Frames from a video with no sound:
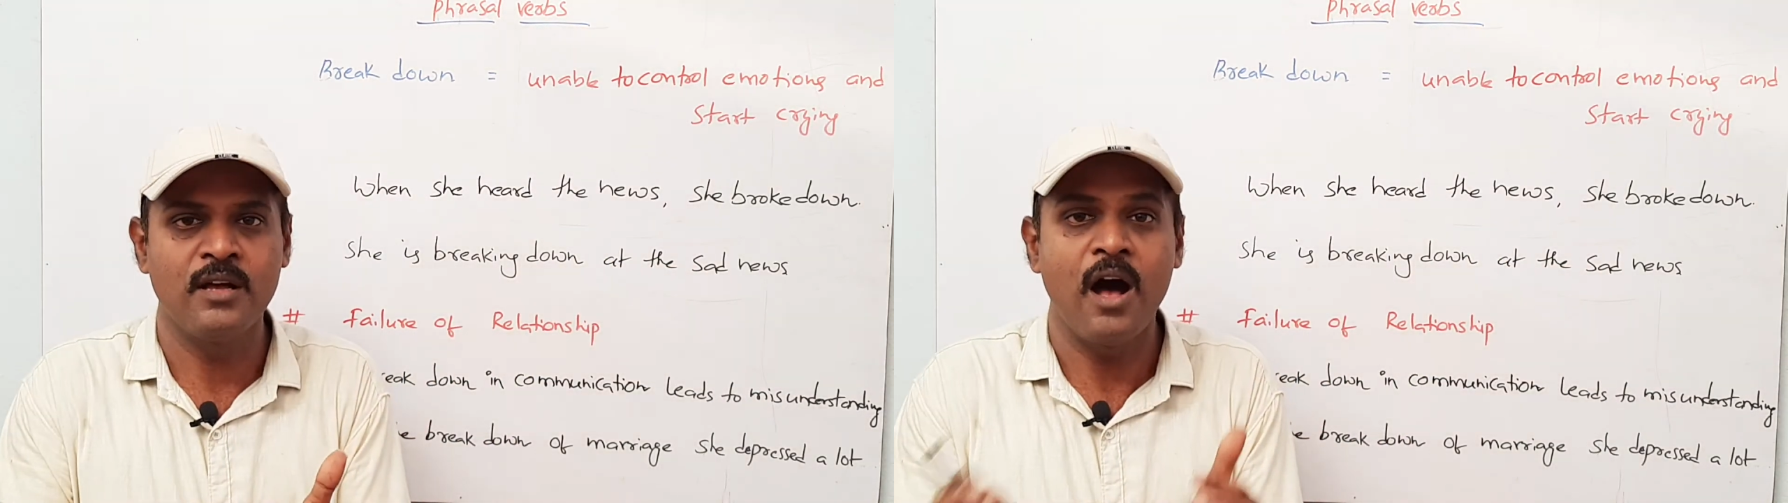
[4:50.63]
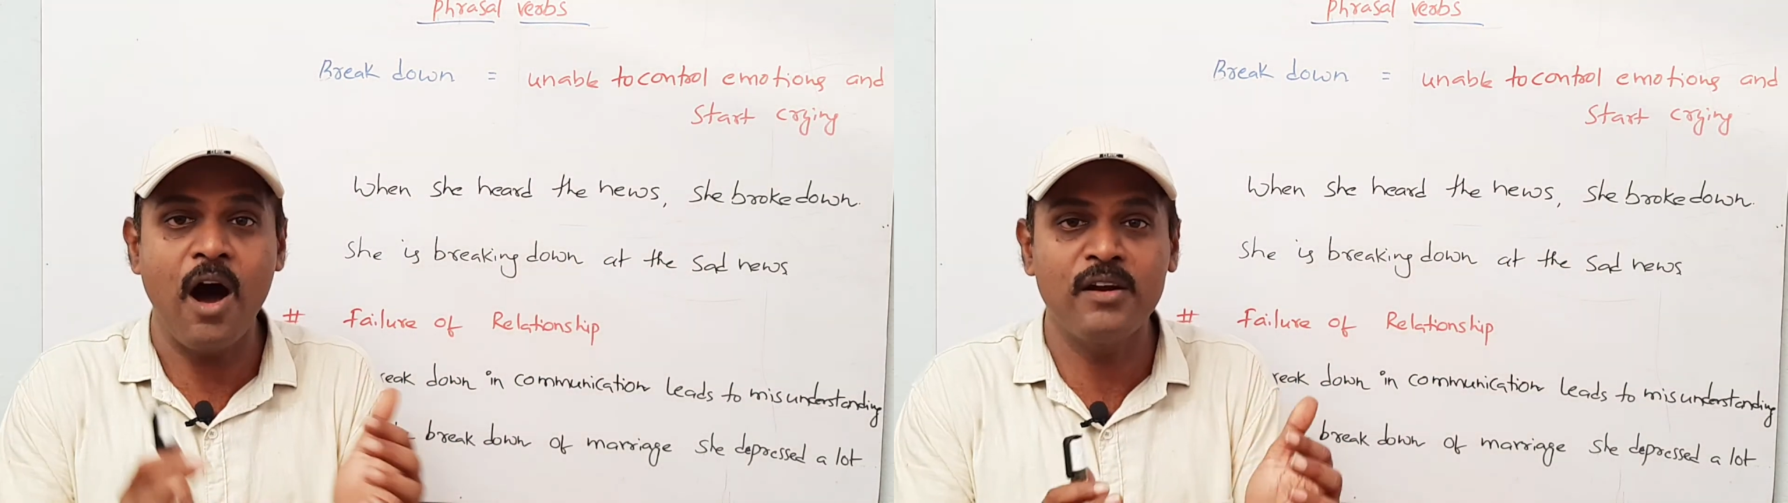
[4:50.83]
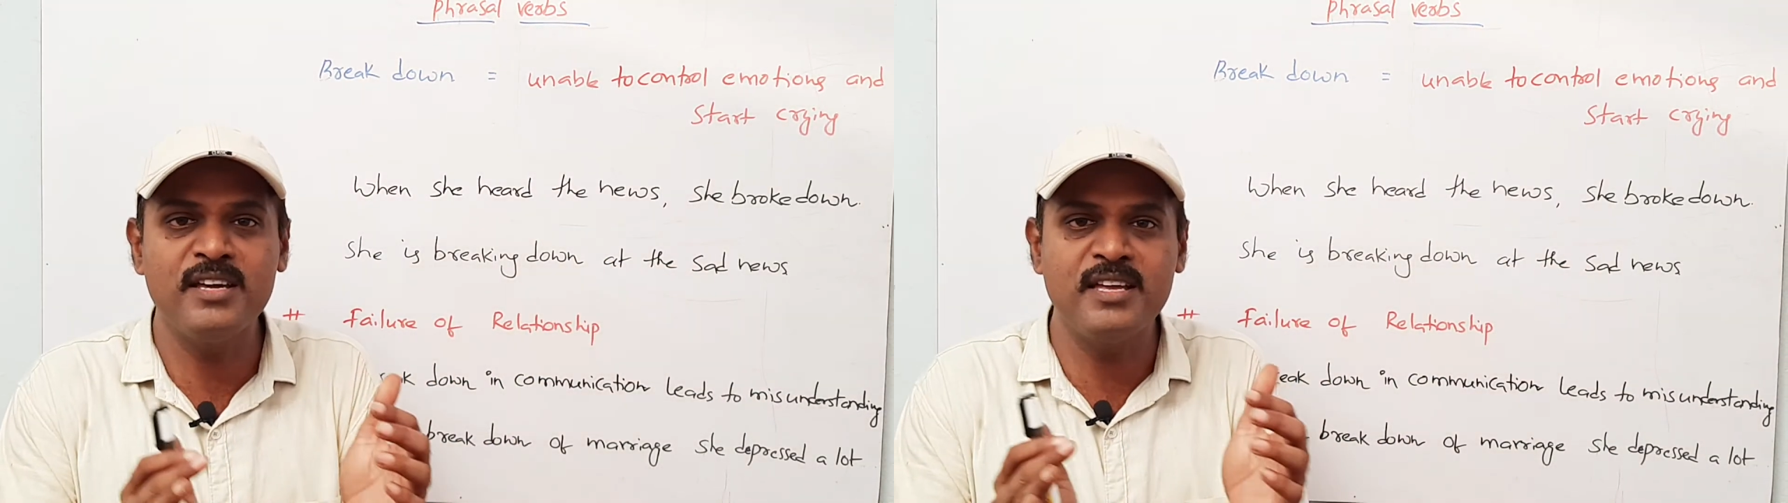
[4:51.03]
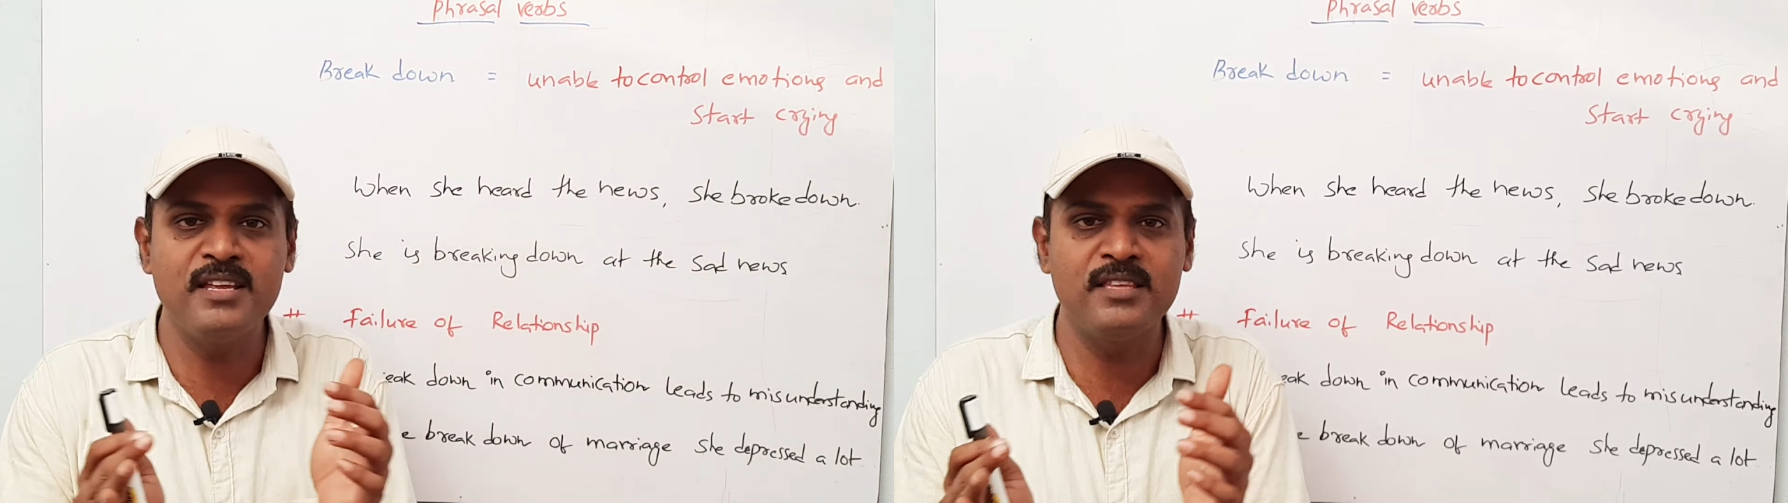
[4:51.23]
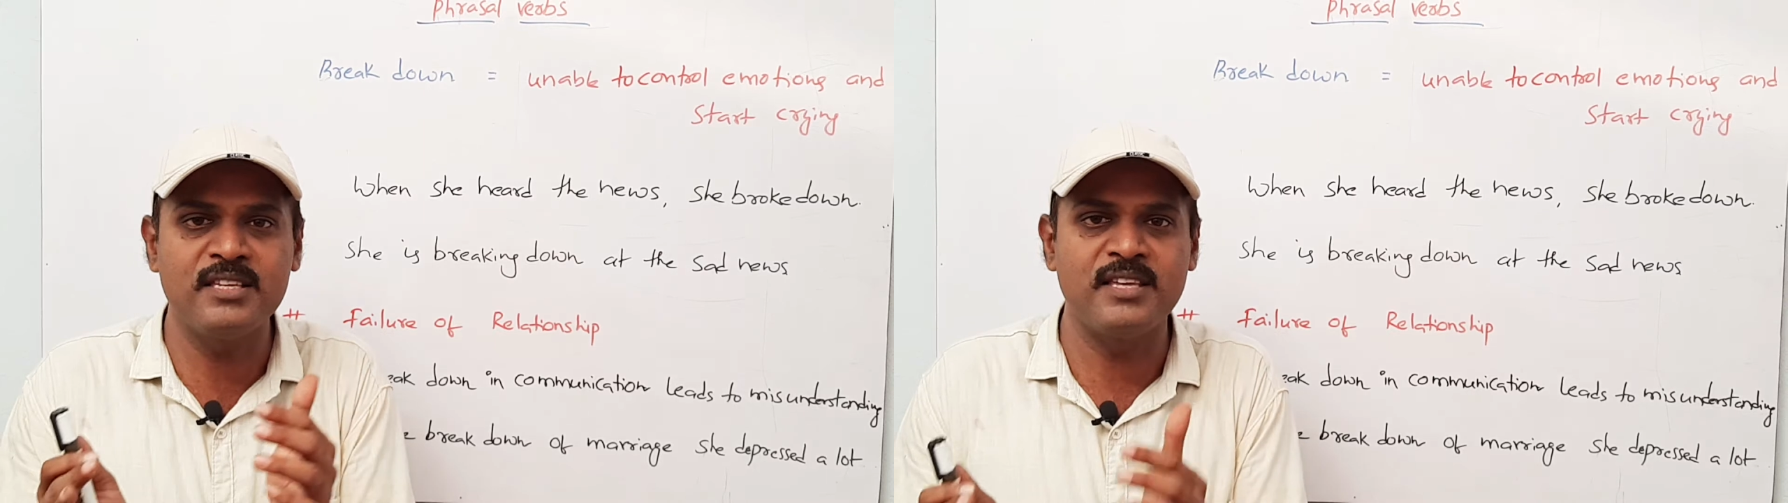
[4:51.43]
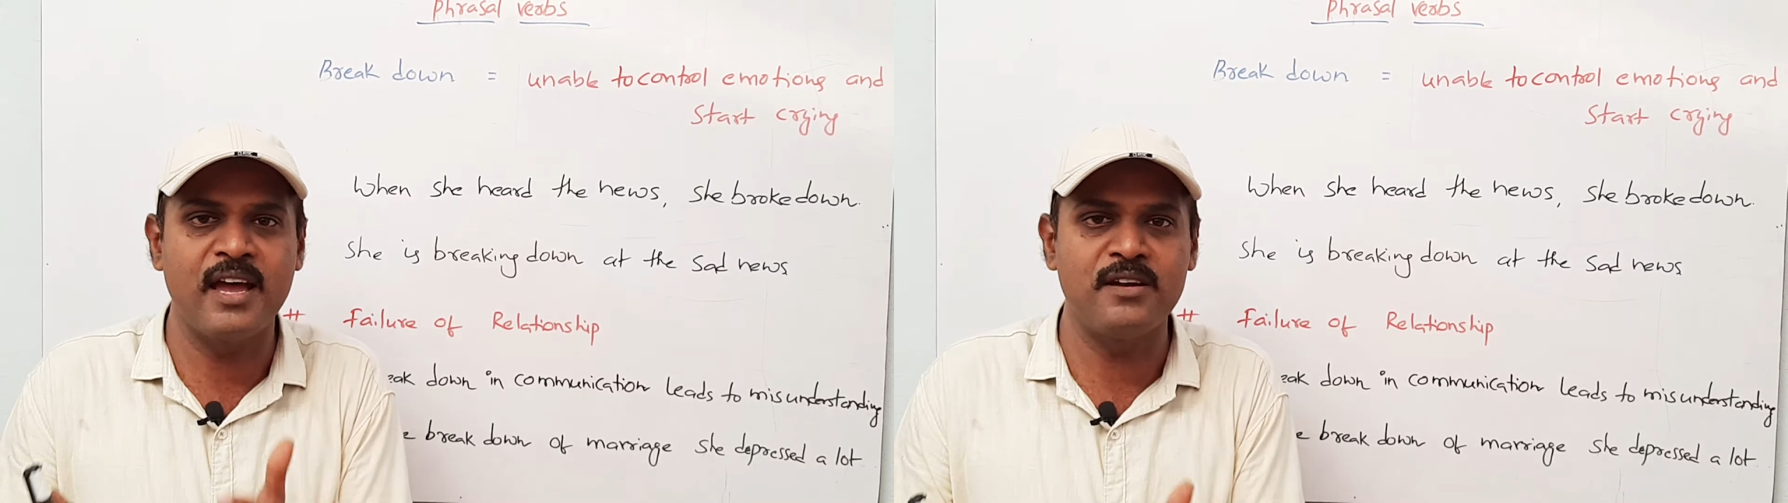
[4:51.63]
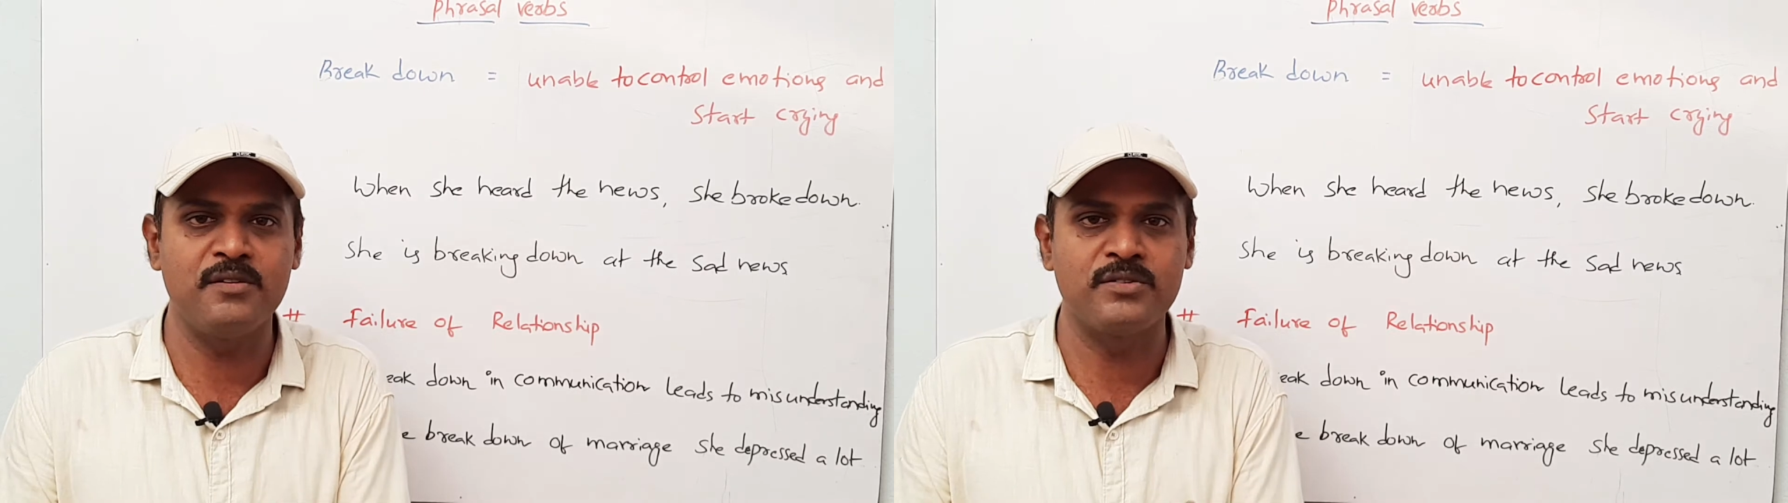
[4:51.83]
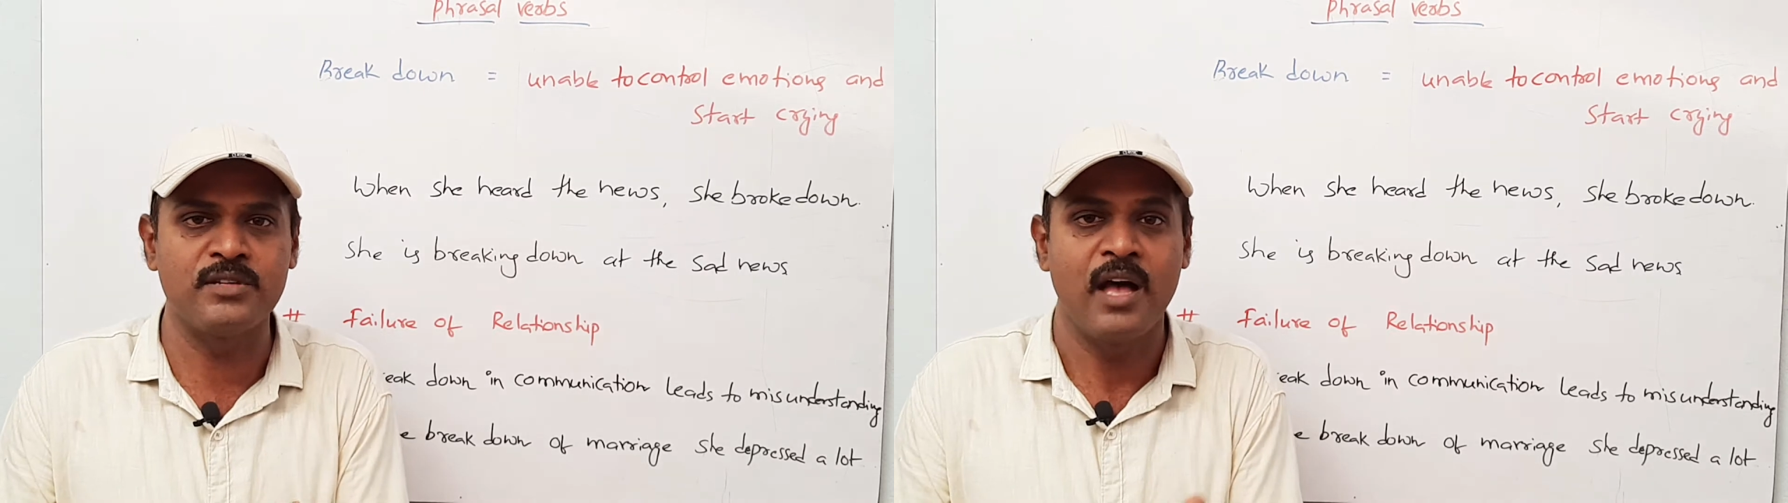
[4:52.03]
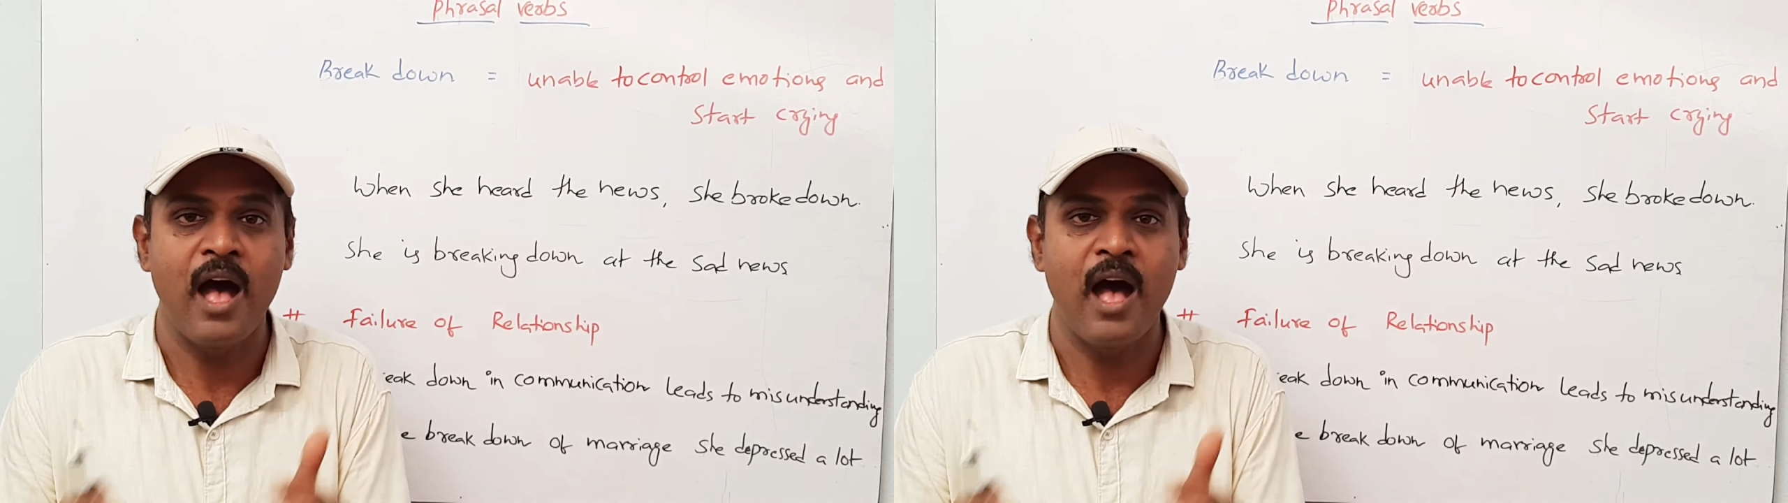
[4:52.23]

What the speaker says: On hearing the sad news.